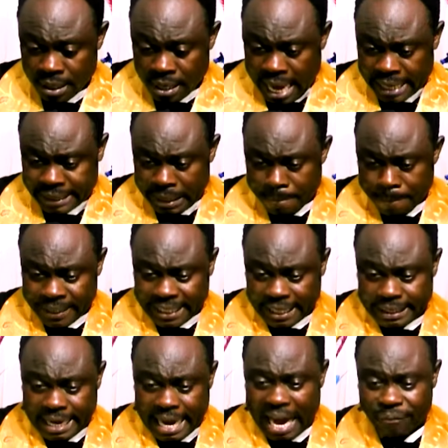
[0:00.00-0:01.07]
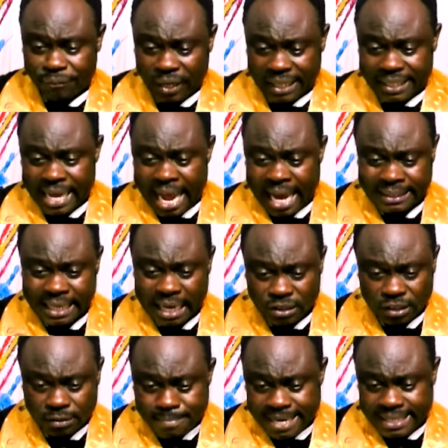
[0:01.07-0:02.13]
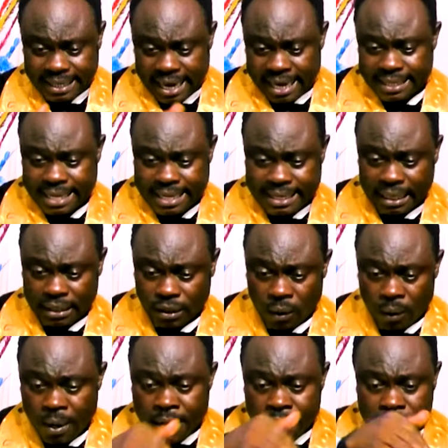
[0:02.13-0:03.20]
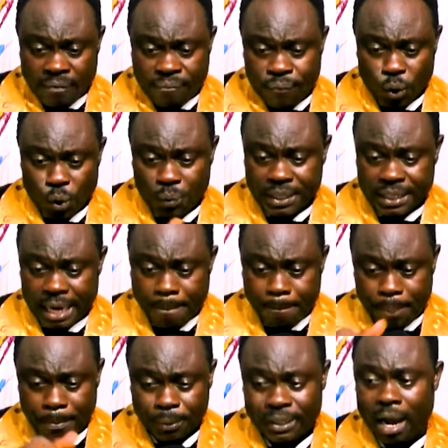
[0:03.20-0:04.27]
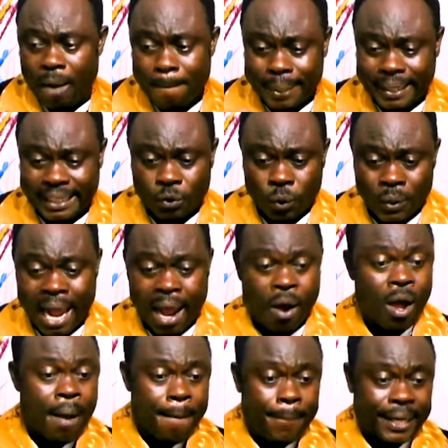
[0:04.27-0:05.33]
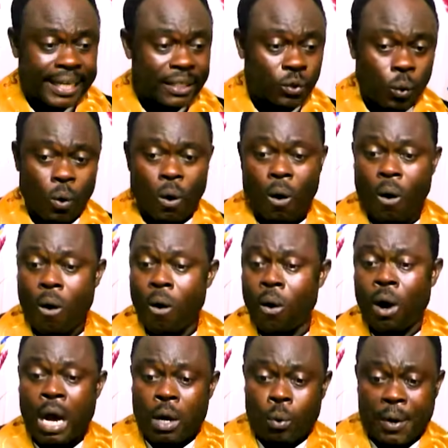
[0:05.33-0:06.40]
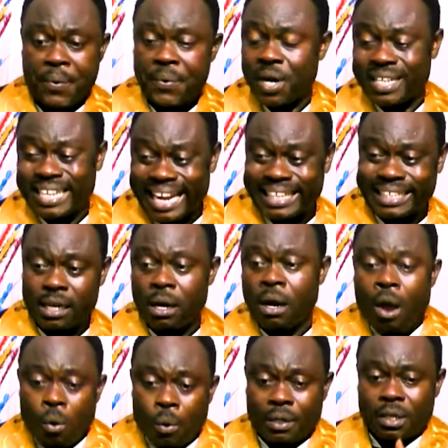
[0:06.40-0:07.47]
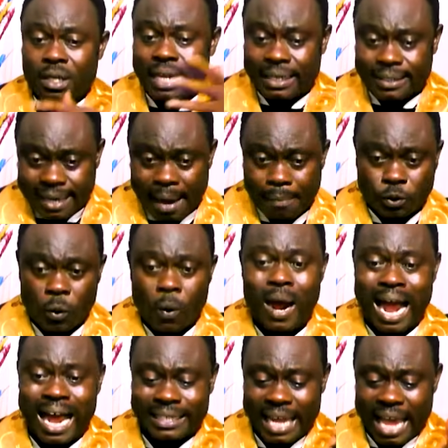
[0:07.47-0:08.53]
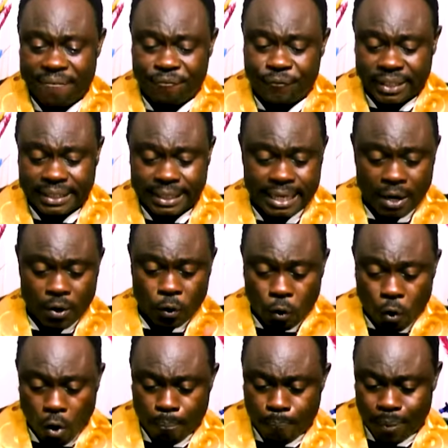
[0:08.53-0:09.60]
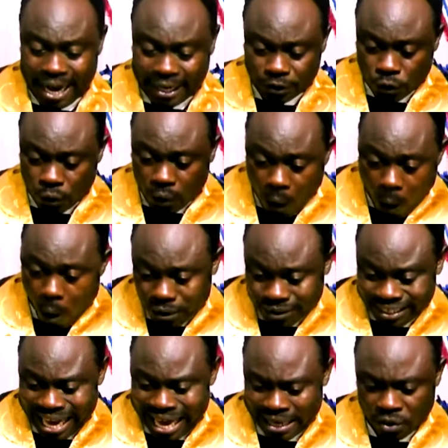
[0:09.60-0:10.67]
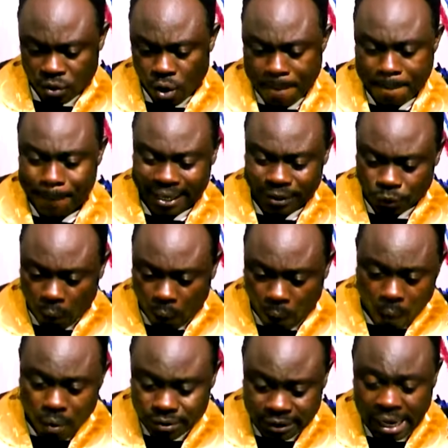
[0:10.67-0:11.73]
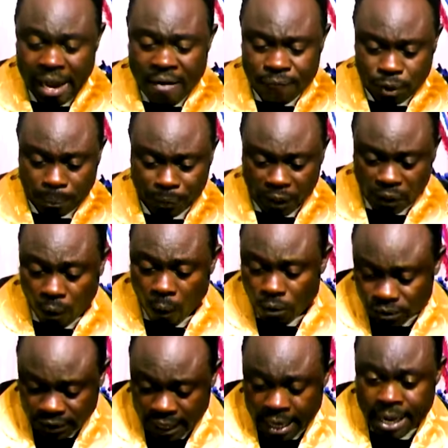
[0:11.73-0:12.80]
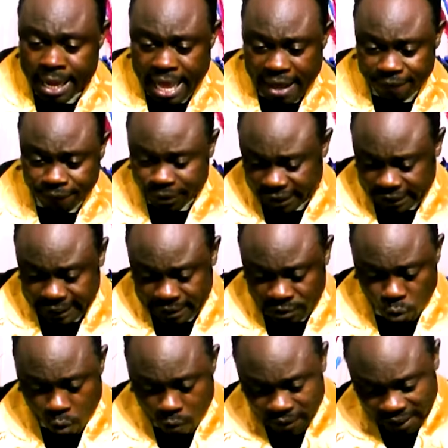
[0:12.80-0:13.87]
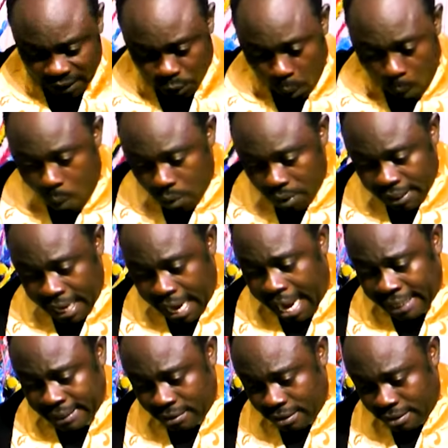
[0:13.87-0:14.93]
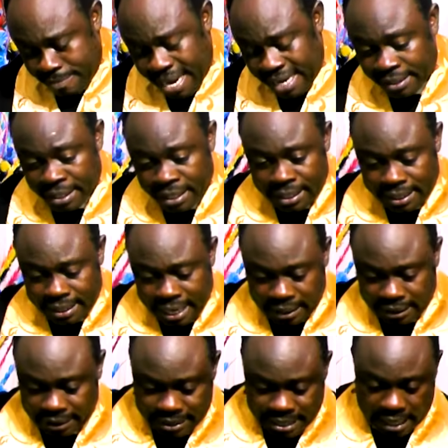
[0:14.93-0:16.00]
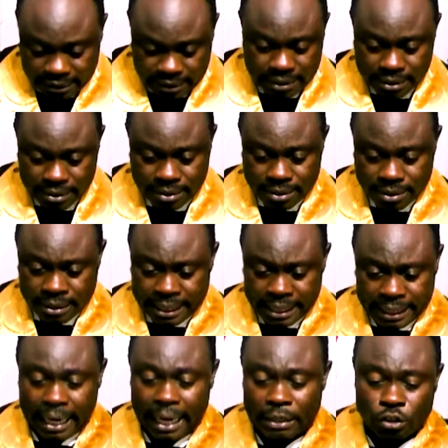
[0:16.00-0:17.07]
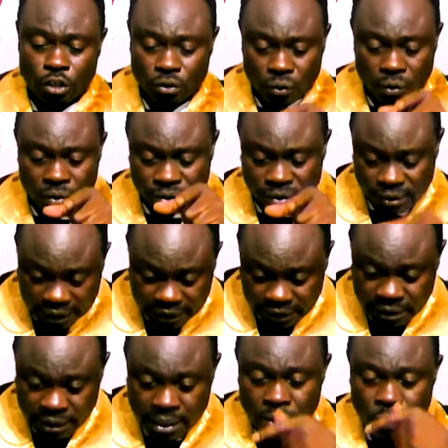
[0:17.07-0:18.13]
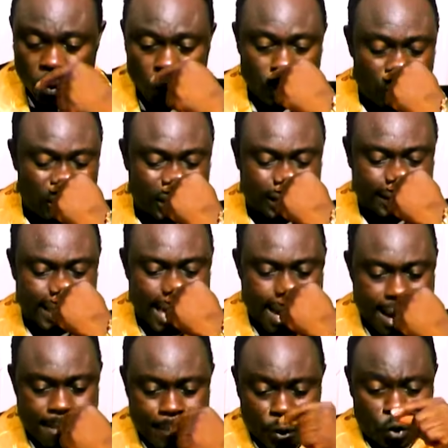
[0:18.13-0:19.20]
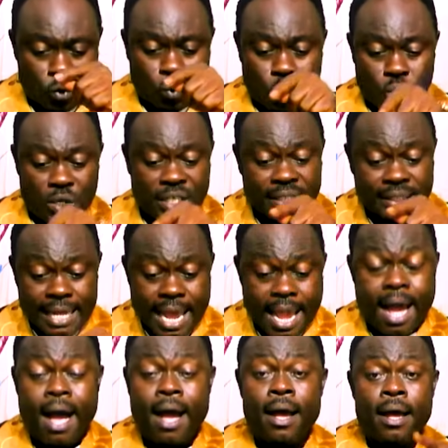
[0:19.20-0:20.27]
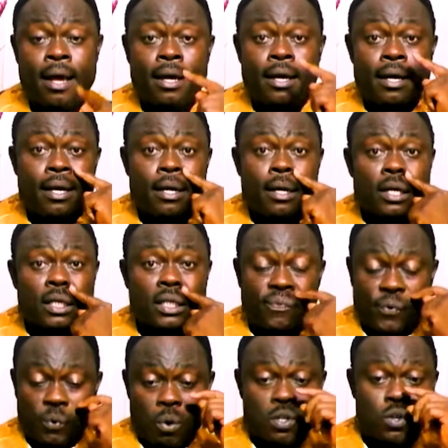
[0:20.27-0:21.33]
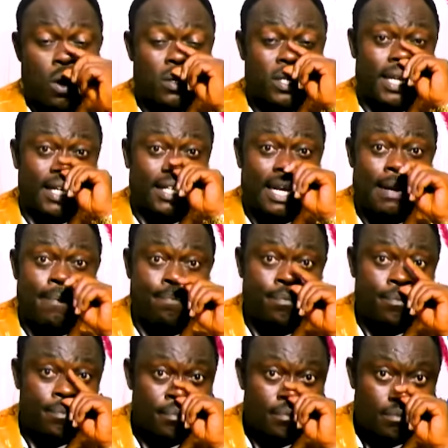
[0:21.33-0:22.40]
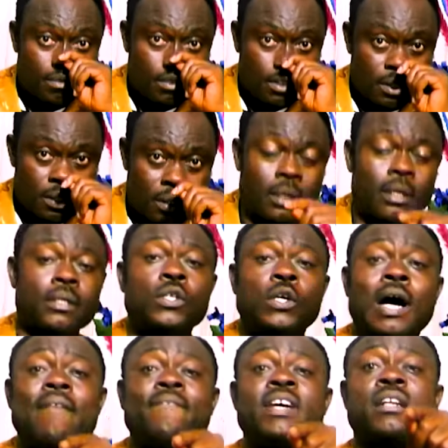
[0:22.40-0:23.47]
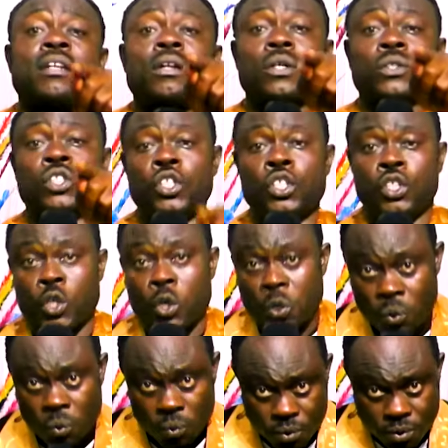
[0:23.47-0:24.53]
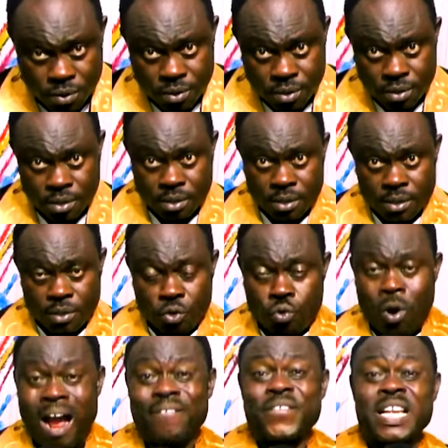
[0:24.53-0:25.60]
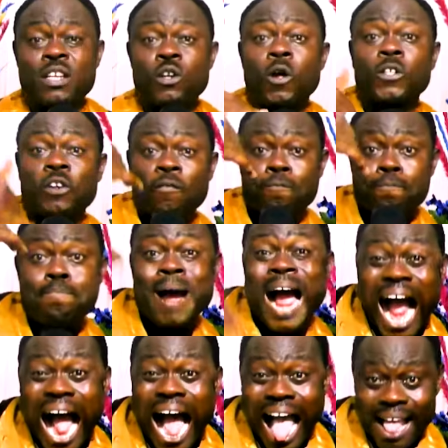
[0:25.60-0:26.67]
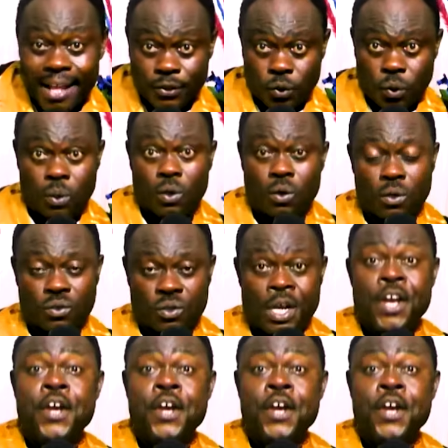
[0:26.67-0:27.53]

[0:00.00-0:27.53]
And immediately after the announcement and the election, the following day, people now begin to, oh, we will not agree, we will not accept, and everything now go back to court. And going back to court, from the court, everything overturned and remain that, yes, they cannot unseat who is there. Because who is there, if you want to unseat him, you have a lot to do. You have a lot of mile to cross.